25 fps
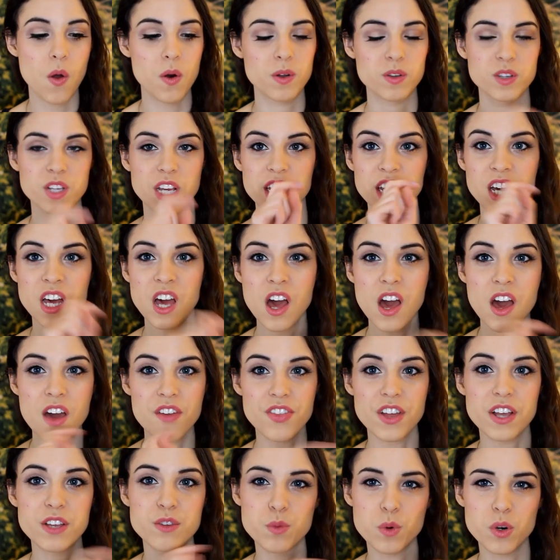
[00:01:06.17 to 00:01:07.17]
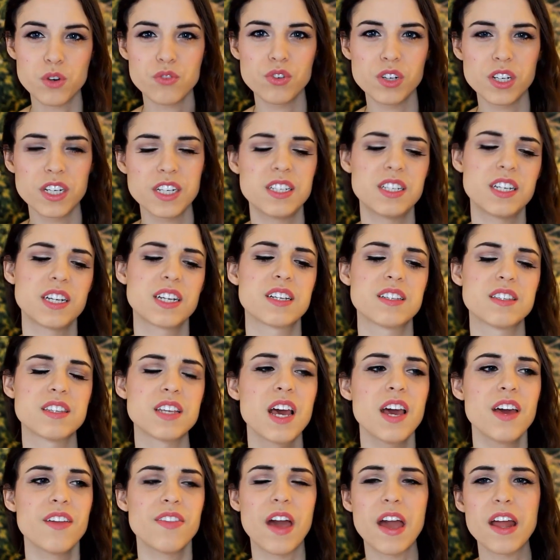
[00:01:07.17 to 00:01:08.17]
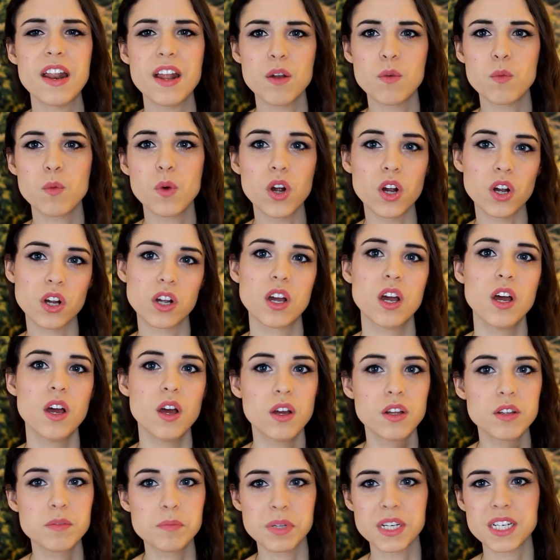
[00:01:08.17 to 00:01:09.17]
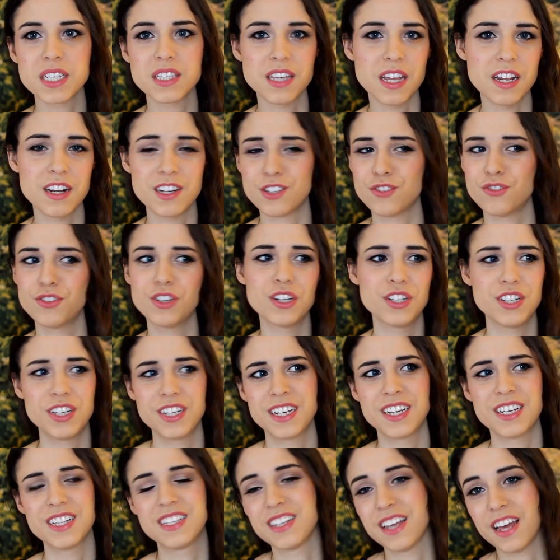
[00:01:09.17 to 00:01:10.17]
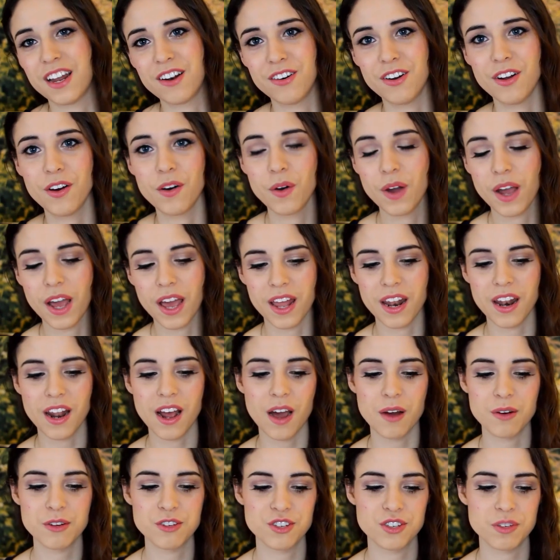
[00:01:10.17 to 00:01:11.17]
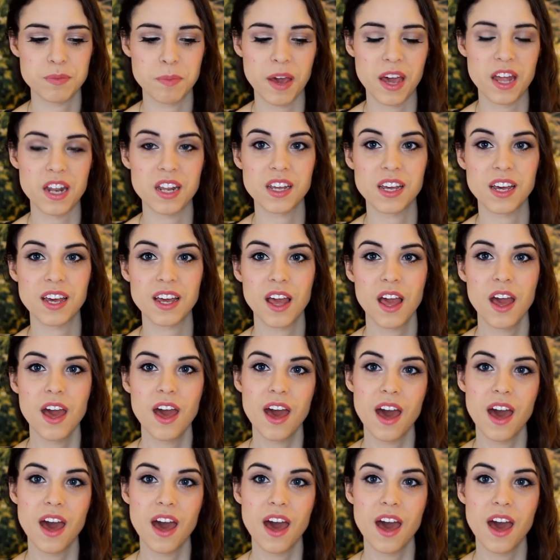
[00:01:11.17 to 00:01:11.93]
I was like, these weren't really tickets, they didn't work, please send us real tickets, I don't know. And I was just panicking.